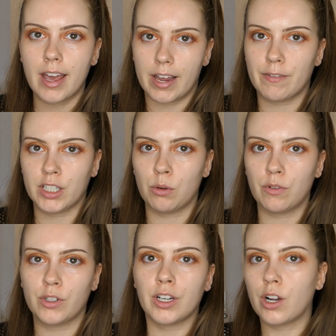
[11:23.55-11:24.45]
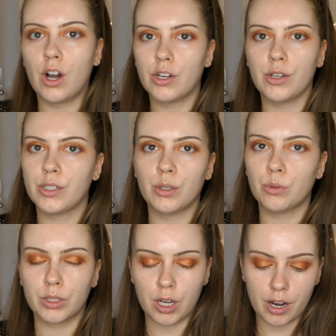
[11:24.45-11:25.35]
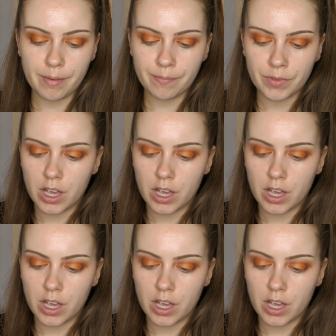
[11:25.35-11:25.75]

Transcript: every so often. I can't use it all the time.